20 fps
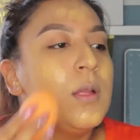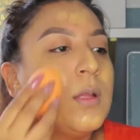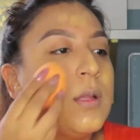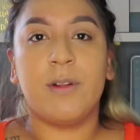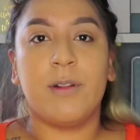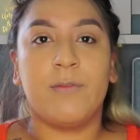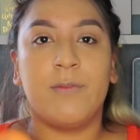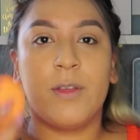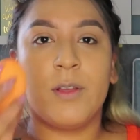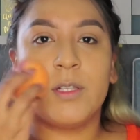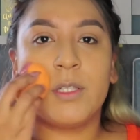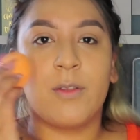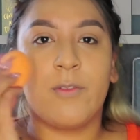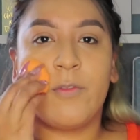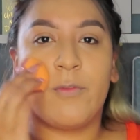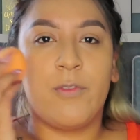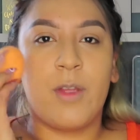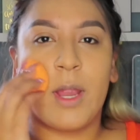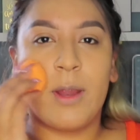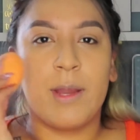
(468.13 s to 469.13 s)
It feels
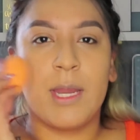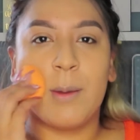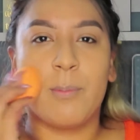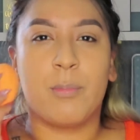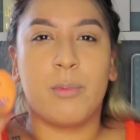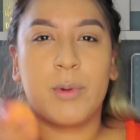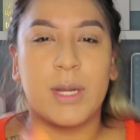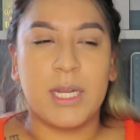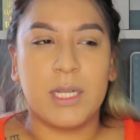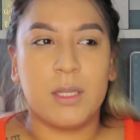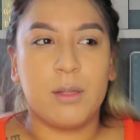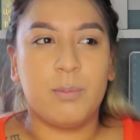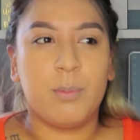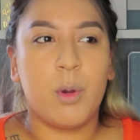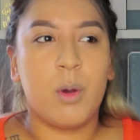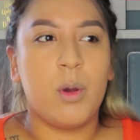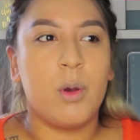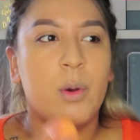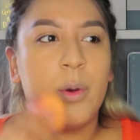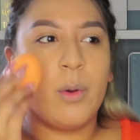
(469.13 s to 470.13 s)
very
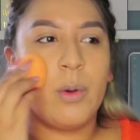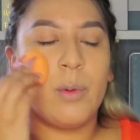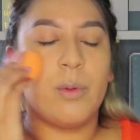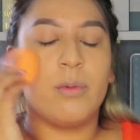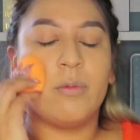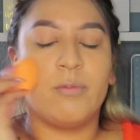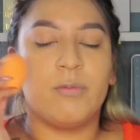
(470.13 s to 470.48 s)
breathable,